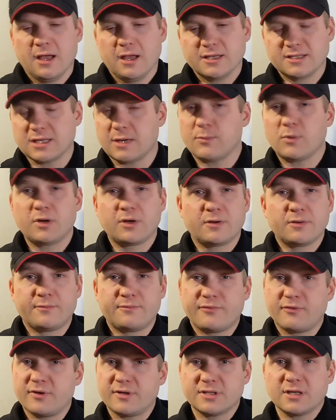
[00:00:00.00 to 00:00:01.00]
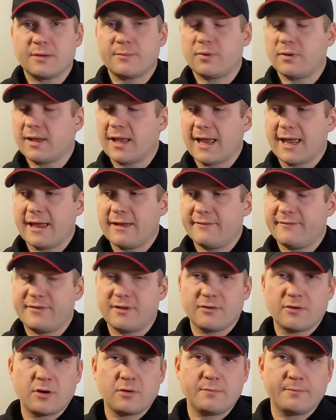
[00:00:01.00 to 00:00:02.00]
Someone could, for example, have
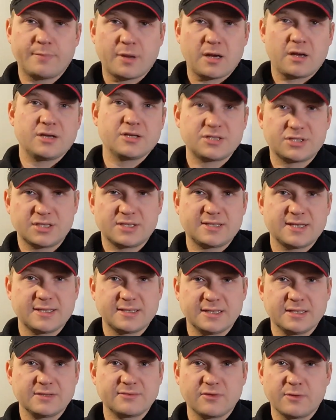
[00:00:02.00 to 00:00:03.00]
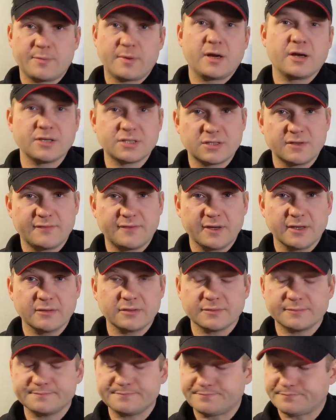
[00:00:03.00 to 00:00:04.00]
their own pasture settings for a pasture field.